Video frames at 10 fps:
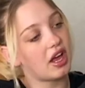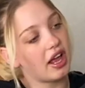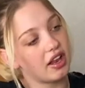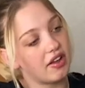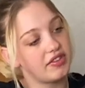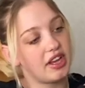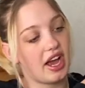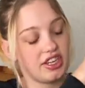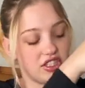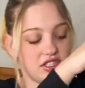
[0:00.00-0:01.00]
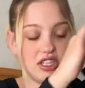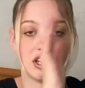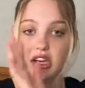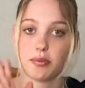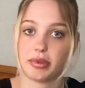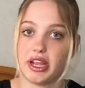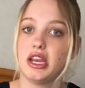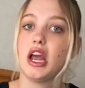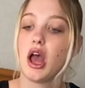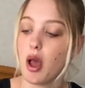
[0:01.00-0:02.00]
I loved it. I just needed a
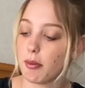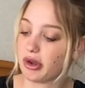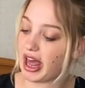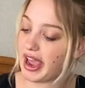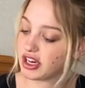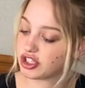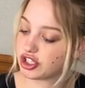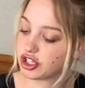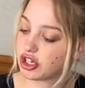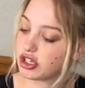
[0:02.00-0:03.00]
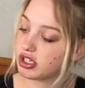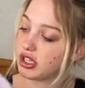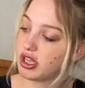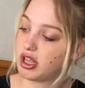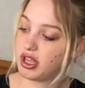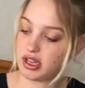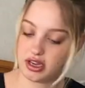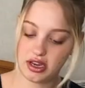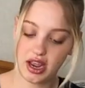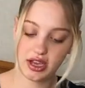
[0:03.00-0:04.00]
plain black shirt.
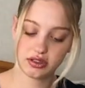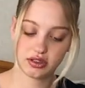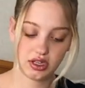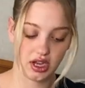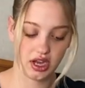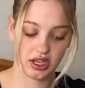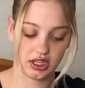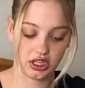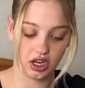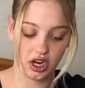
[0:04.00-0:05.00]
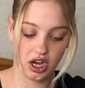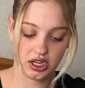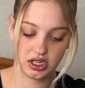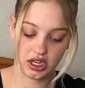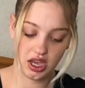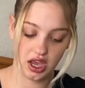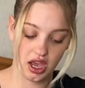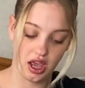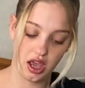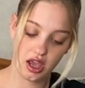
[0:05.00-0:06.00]
Next, I got
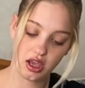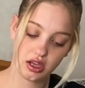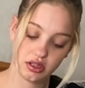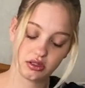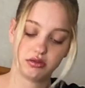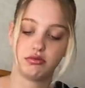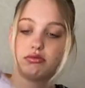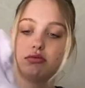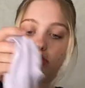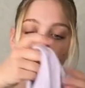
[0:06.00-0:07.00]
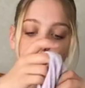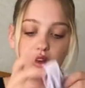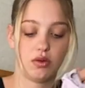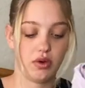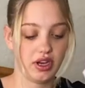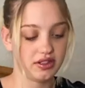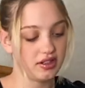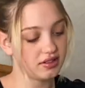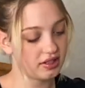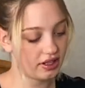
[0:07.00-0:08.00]
a... Why is
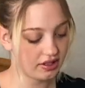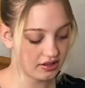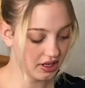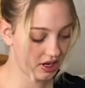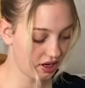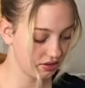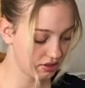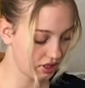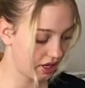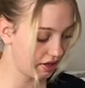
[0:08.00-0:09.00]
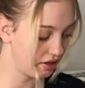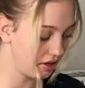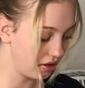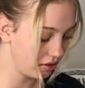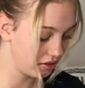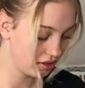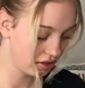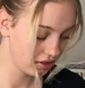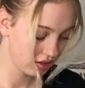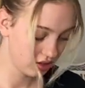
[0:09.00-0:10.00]
this thing inside out? I don't know.
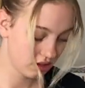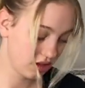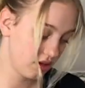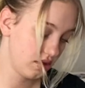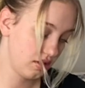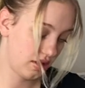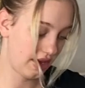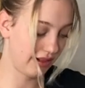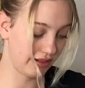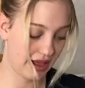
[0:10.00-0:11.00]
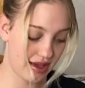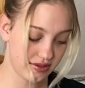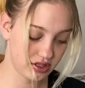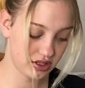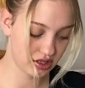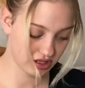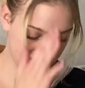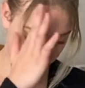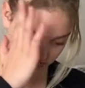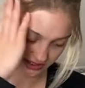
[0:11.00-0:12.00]
A lavender
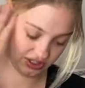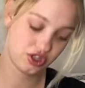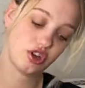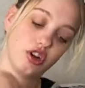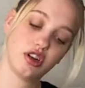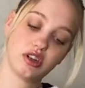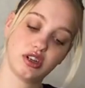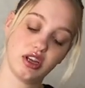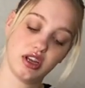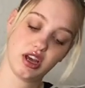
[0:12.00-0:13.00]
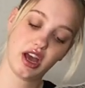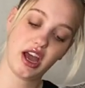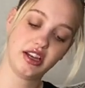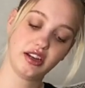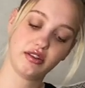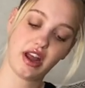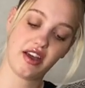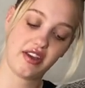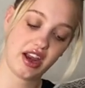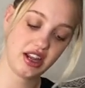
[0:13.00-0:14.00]
shirt. I didn't
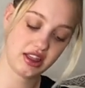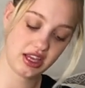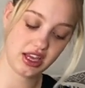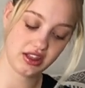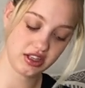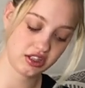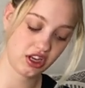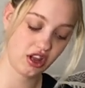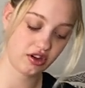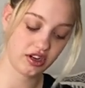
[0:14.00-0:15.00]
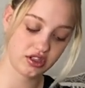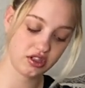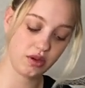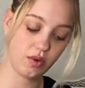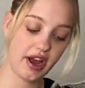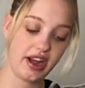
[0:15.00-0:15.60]
have anything in this color, and so when